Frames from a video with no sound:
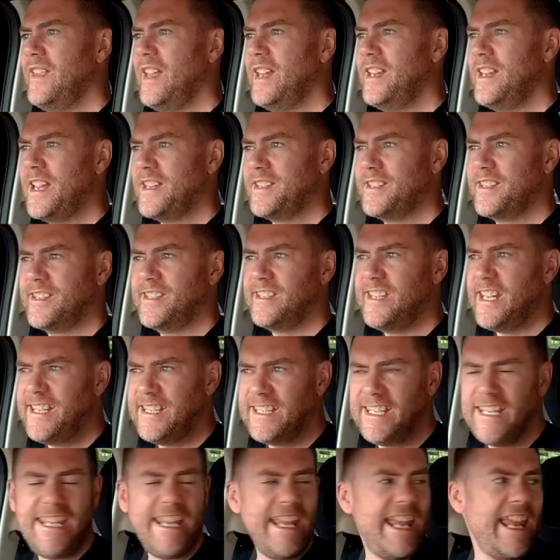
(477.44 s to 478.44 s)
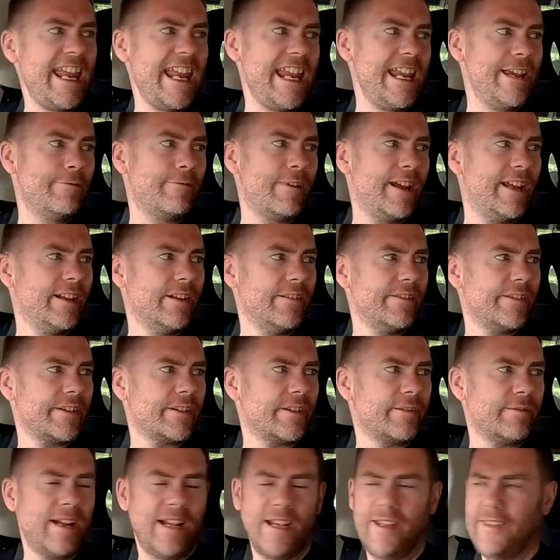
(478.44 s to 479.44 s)
But it then has City E written on
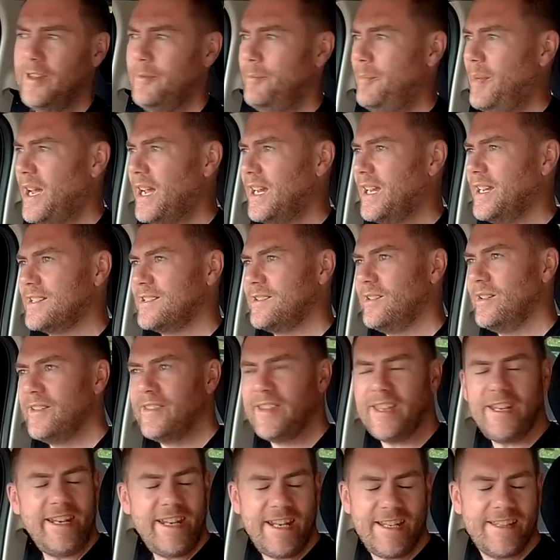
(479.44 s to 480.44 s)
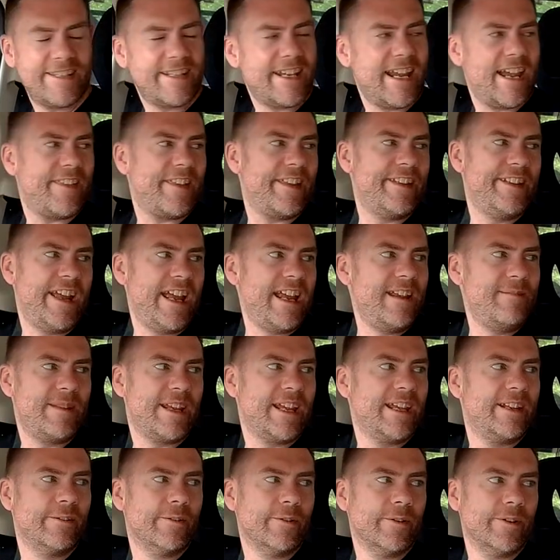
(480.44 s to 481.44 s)
the grille and the back. It's like they need to get their
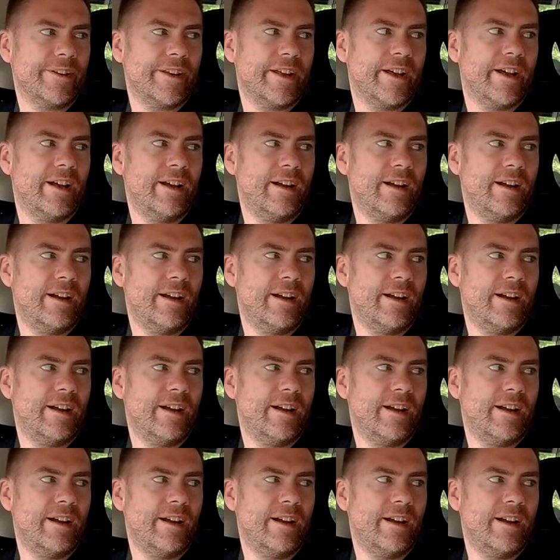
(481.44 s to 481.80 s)
naming in order.